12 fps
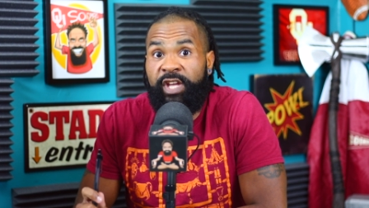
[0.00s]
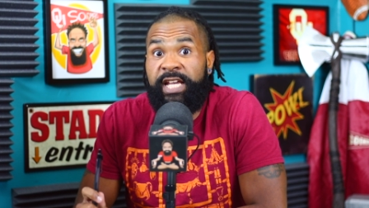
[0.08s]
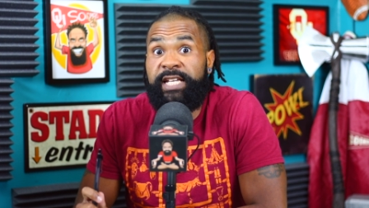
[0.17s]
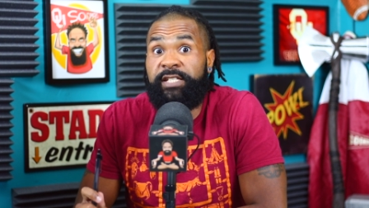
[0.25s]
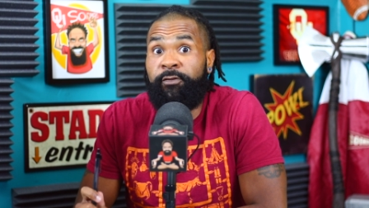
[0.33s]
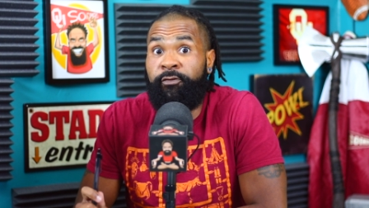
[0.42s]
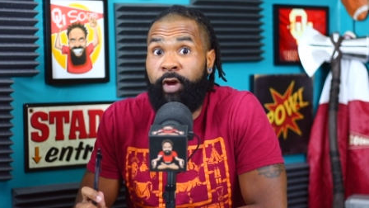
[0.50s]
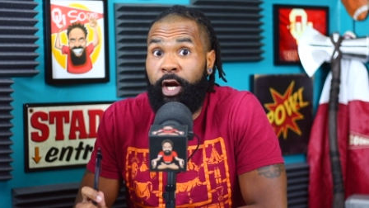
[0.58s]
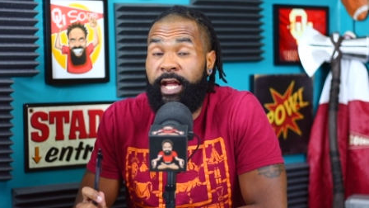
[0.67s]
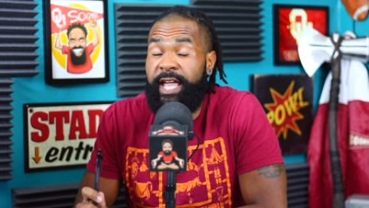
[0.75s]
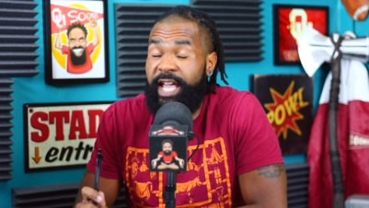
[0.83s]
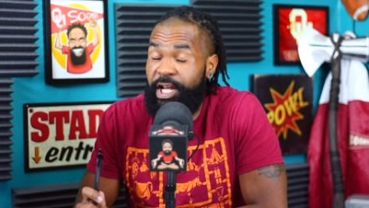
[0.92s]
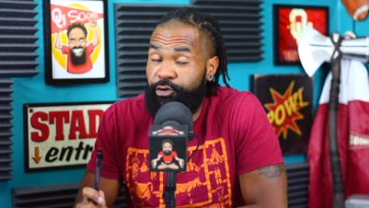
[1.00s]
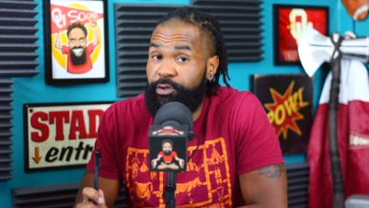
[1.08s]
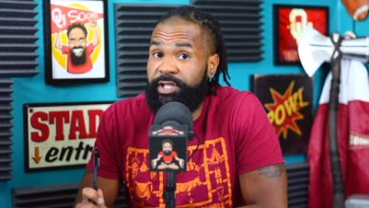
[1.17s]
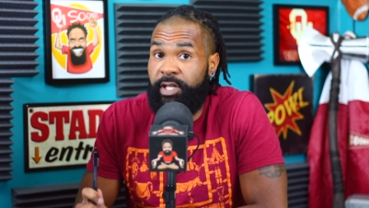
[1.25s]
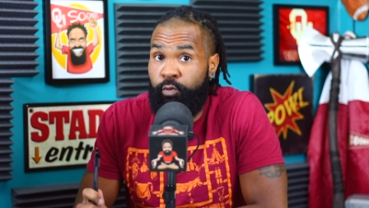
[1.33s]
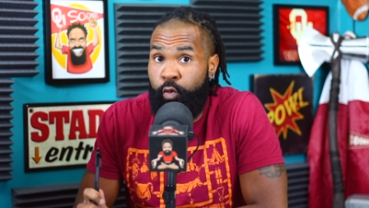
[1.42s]
He's a very
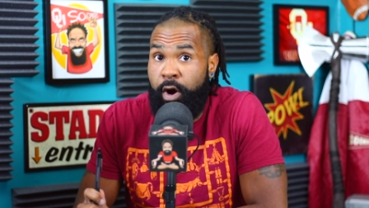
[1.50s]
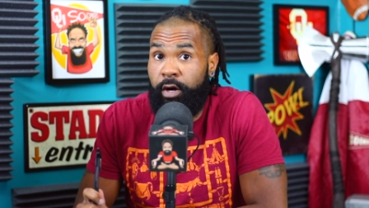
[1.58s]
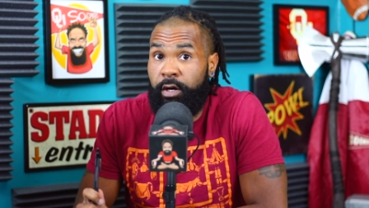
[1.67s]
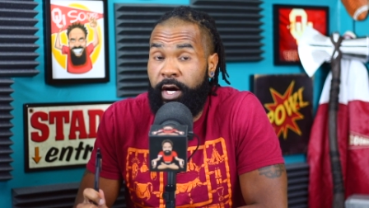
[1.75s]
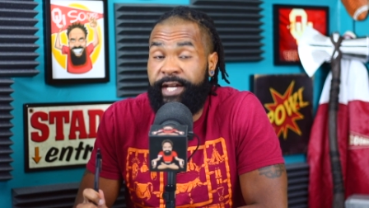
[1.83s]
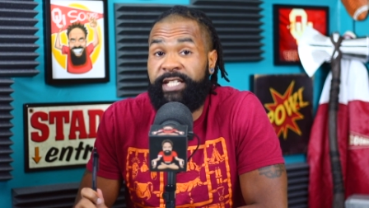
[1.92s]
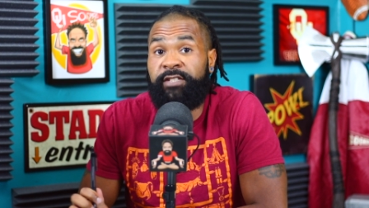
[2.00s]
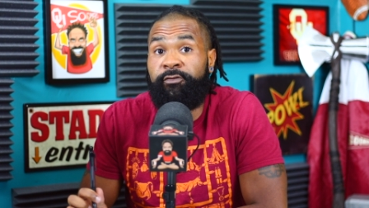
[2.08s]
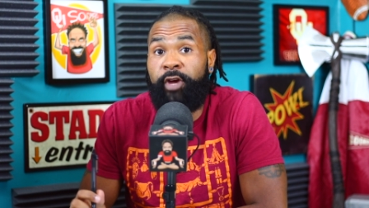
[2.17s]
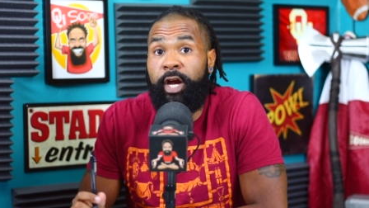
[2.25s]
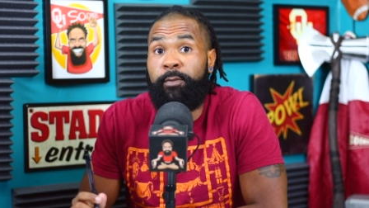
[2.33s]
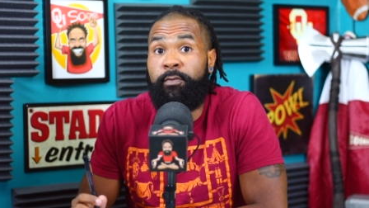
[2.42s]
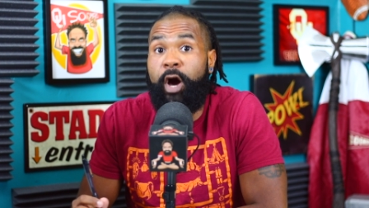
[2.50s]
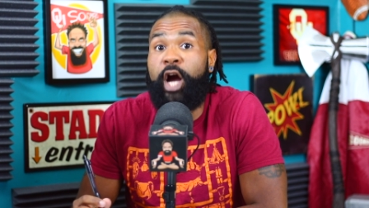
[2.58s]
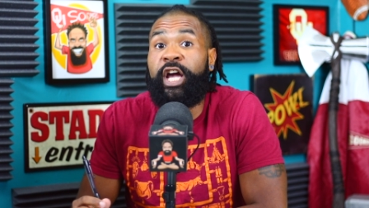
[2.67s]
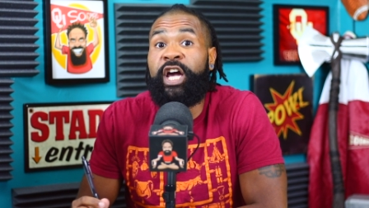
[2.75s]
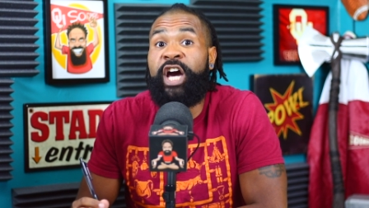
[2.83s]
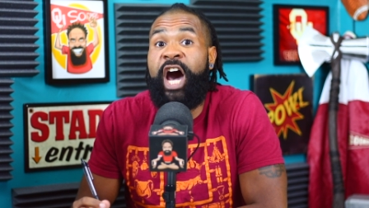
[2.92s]
interesting walk-on. He's a very
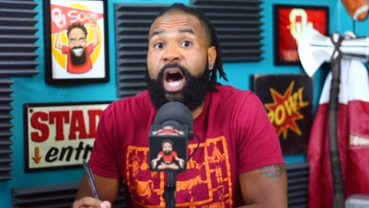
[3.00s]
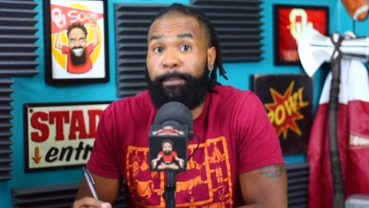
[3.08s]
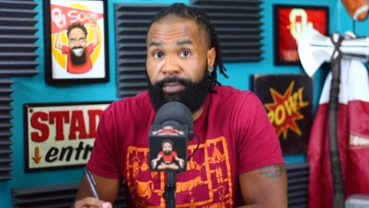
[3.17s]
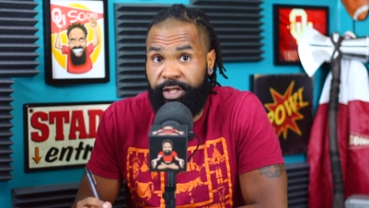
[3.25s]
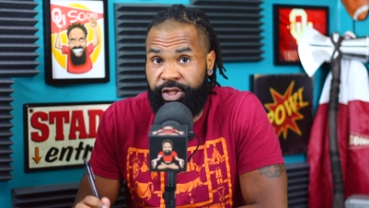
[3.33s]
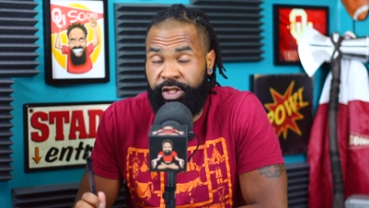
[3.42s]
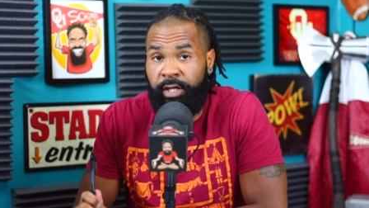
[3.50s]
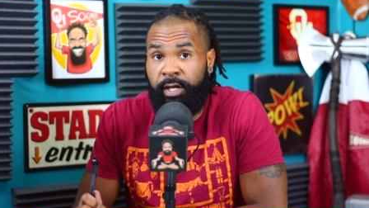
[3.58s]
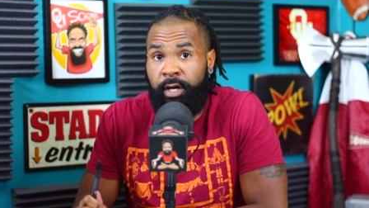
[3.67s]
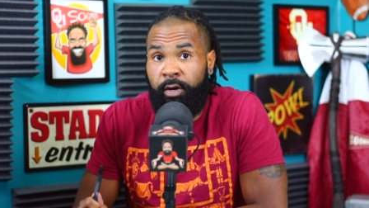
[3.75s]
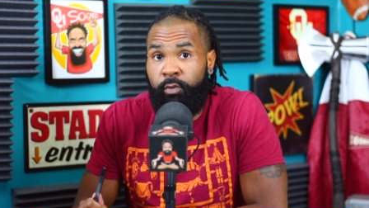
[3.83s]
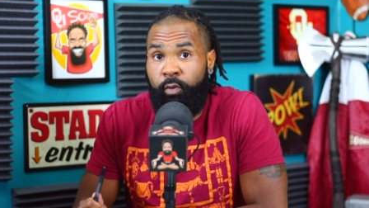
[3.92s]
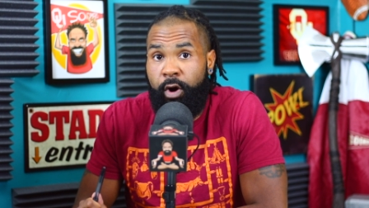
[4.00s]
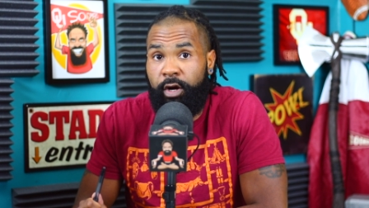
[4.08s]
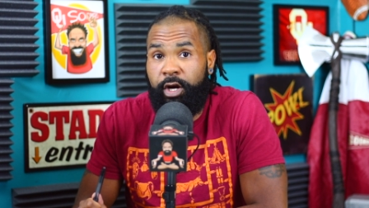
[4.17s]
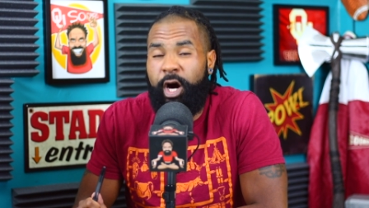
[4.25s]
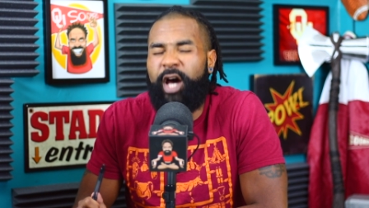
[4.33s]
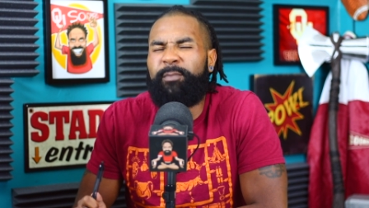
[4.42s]
accomplished
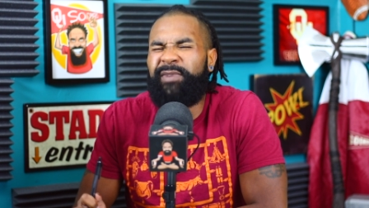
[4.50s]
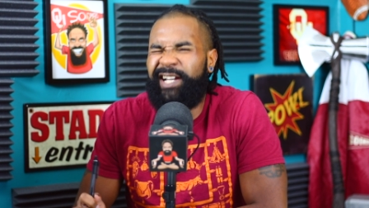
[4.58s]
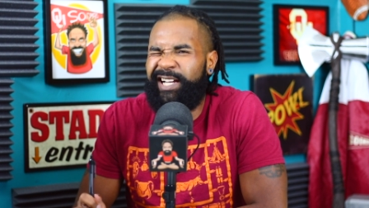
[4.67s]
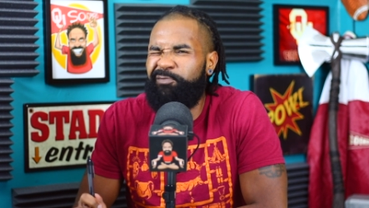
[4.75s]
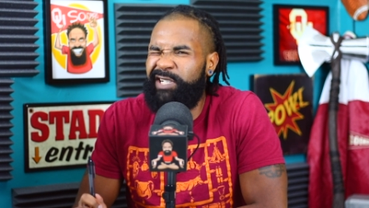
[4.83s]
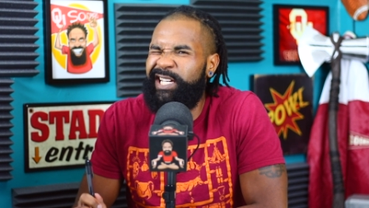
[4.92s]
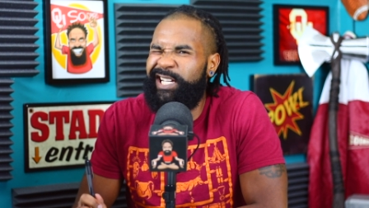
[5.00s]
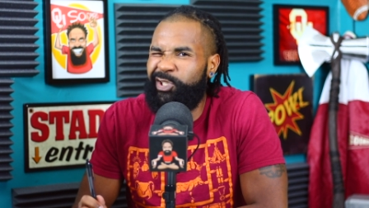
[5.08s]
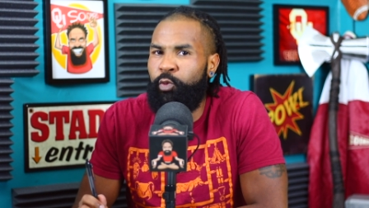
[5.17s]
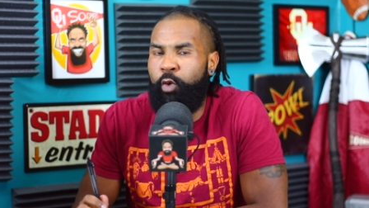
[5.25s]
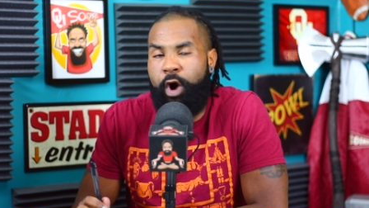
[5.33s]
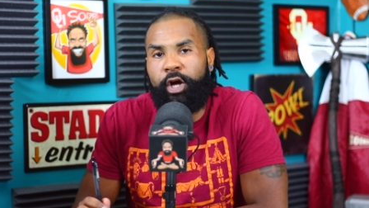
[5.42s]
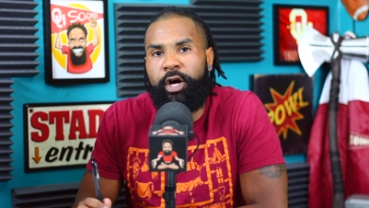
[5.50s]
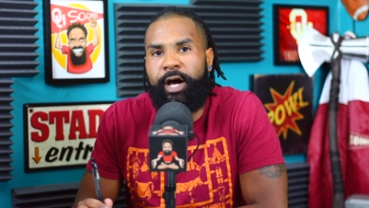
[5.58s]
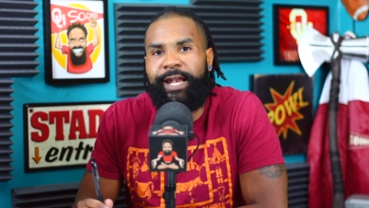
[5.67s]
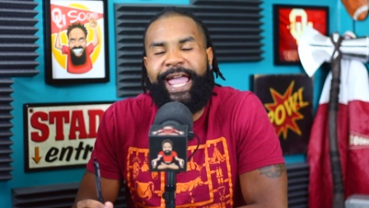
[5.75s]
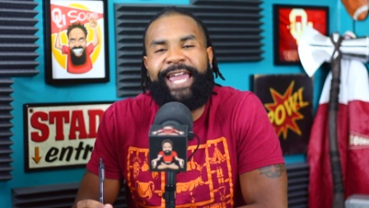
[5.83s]
walk-on, but he's a walk-on.